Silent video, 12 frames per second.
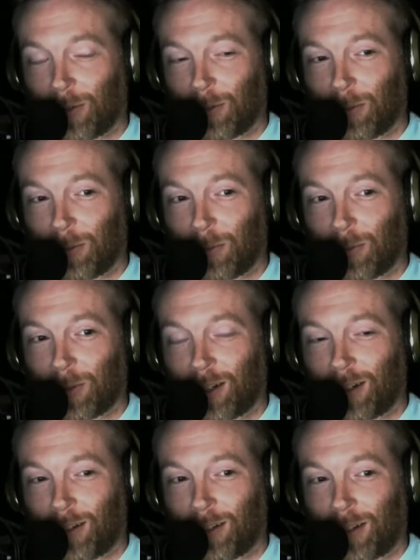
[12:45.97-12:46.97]
to
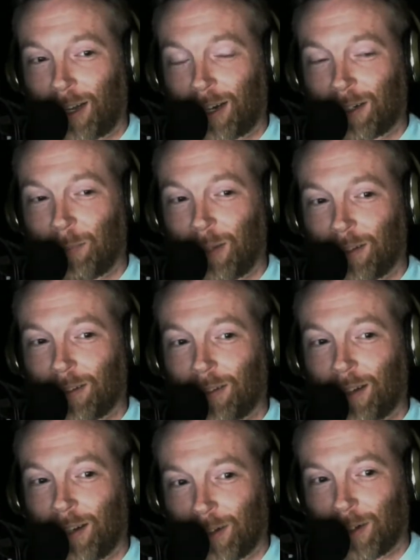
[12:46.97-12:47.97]
actually make this
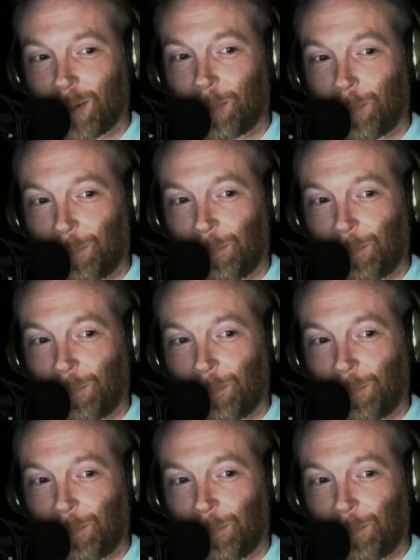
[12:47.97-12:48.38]
an income.